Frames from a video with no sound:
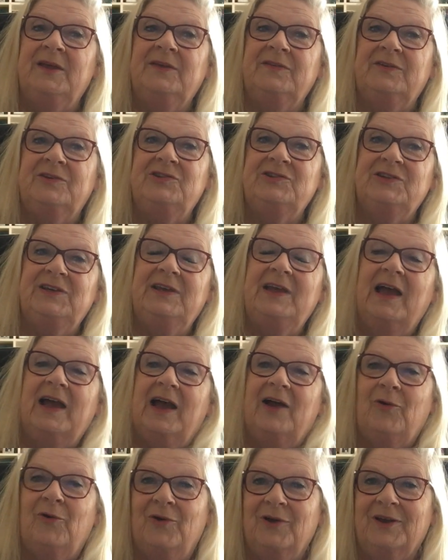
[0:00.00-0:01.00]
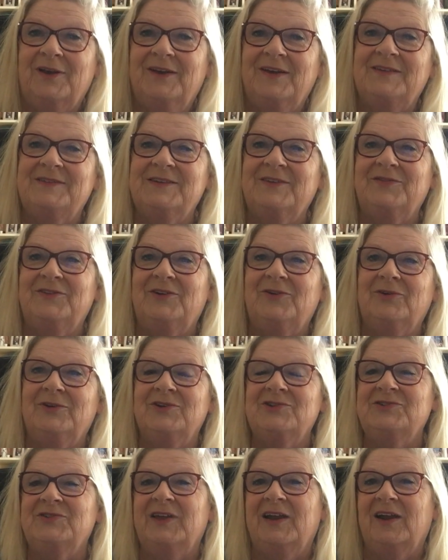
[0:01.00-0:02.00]
So she organised to have the
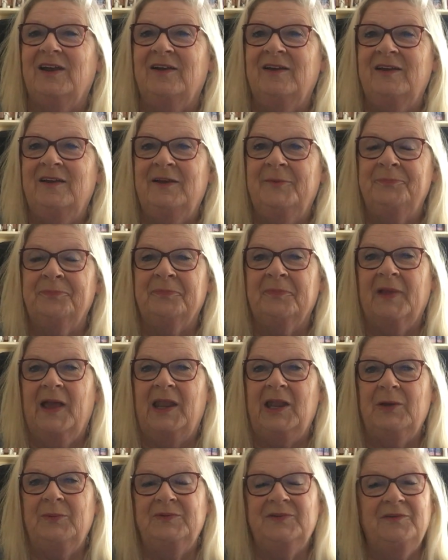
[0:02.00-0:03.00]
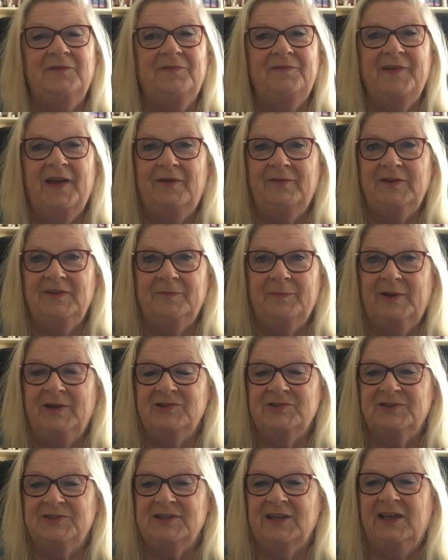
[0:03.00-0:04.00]
launch there, and it was a very
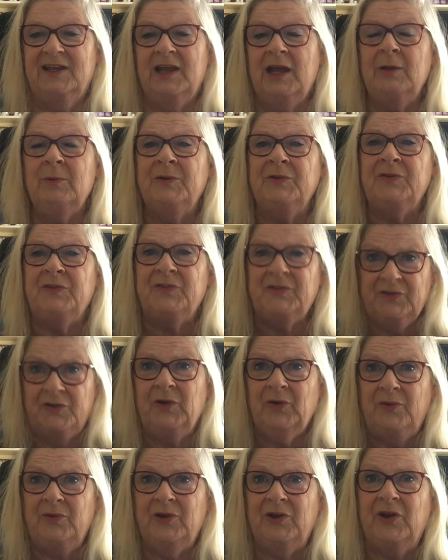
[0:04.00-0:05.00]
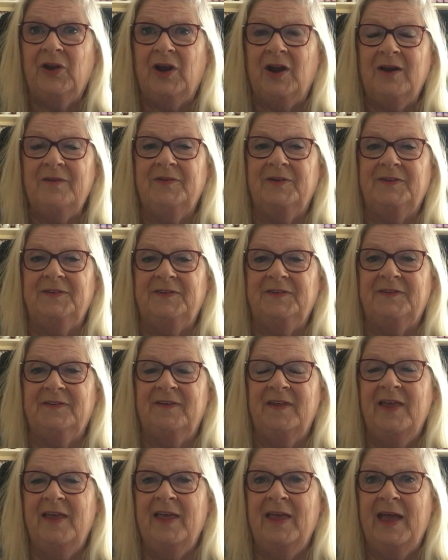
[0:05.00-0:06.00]
special day, and I was so nervous
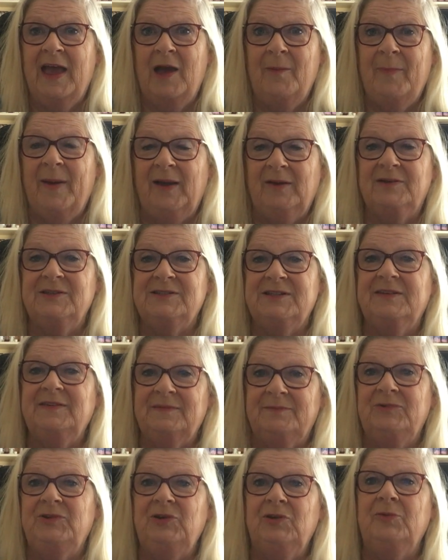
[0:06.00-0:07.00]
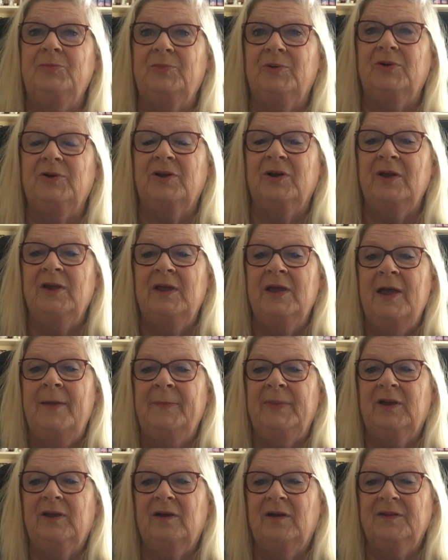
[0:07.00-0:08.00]
about this new book
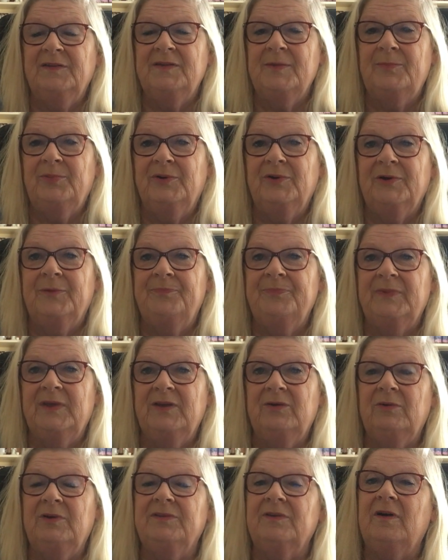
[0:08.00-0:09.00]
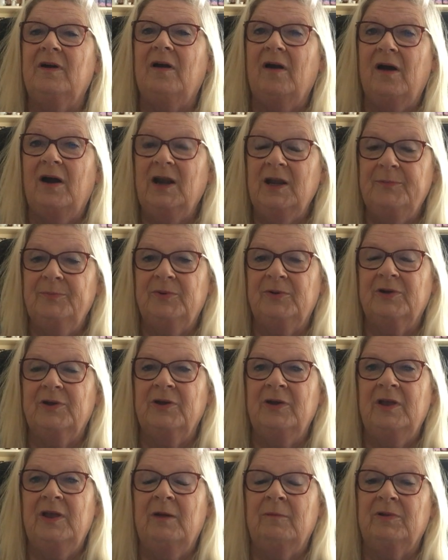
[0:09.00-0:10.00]
because the book it was a hard book
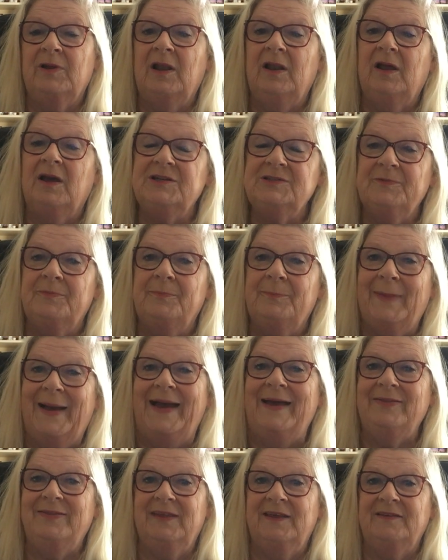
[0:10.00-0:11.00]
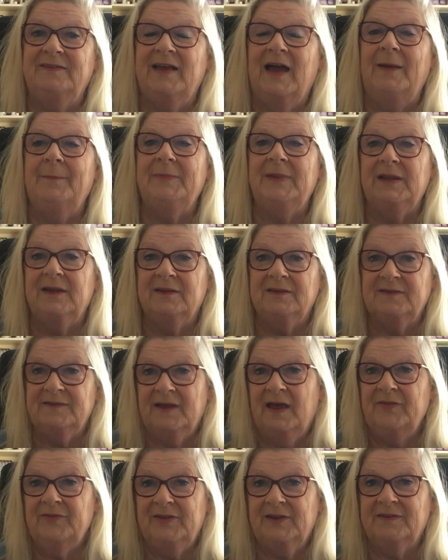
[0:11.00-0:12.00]
but a lot of bad things happening and
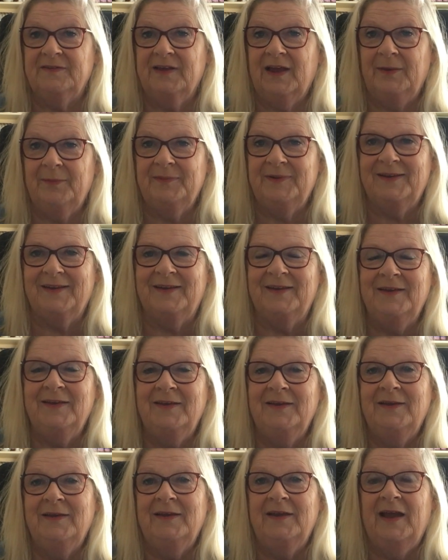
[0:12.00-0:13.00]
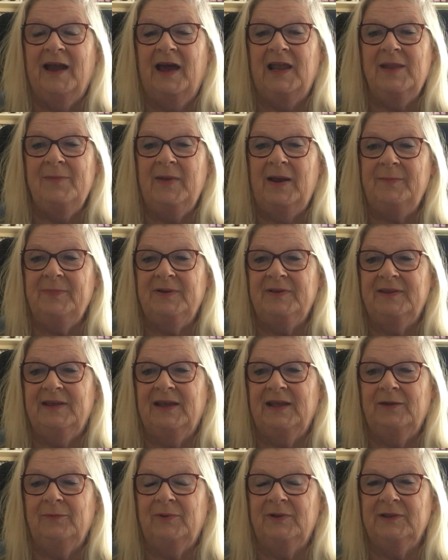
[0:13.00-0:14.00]
sad things happening and i remember
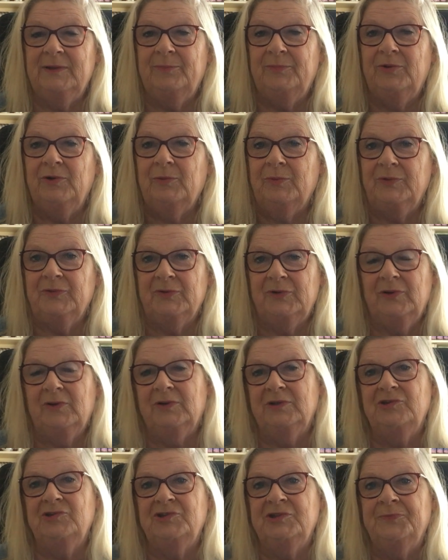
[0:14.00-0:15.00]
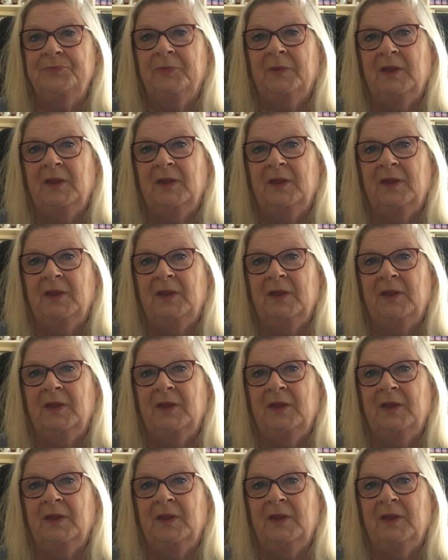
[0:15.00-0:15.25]
then when the book was launched